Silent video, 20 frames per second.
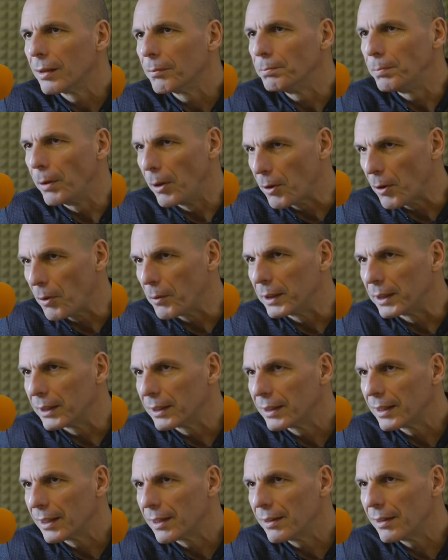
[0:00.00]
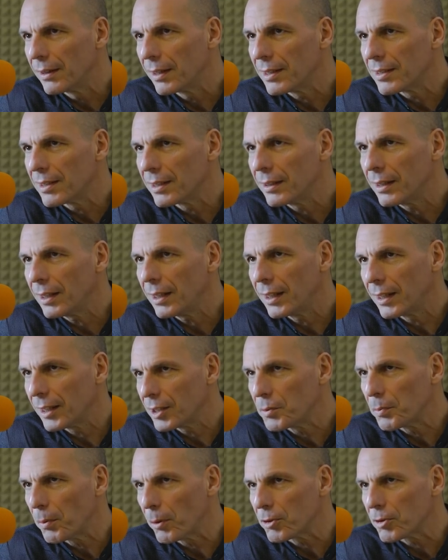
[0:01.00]
borrower, there is an
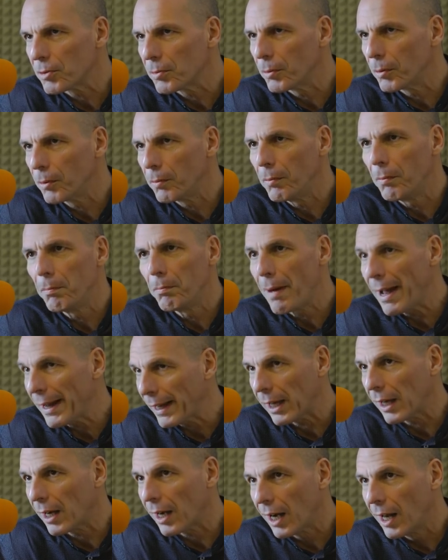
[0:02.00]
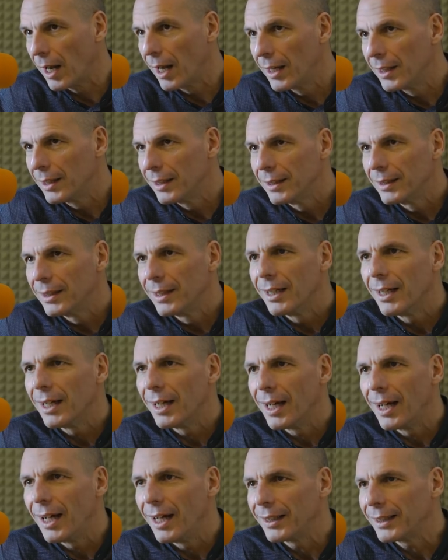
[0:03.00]
irresponsible banker.
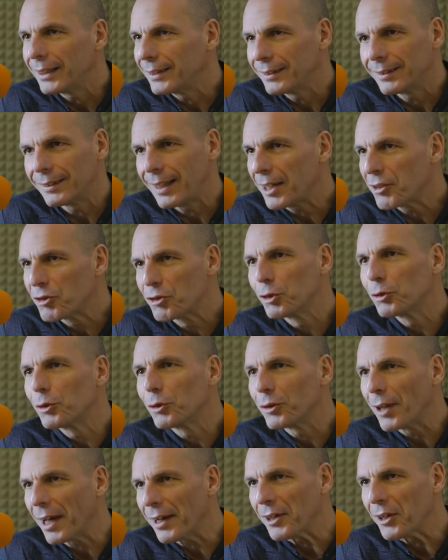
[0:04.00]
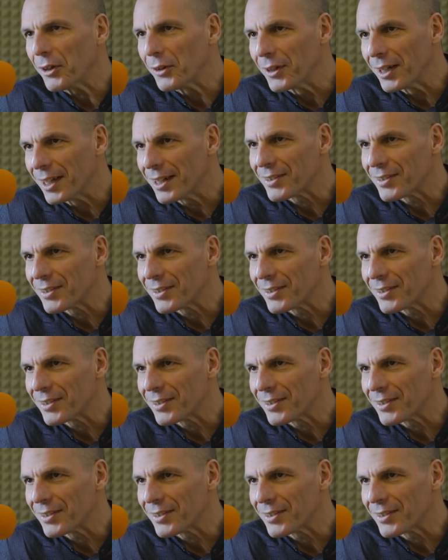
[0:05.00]
It takes two to tango,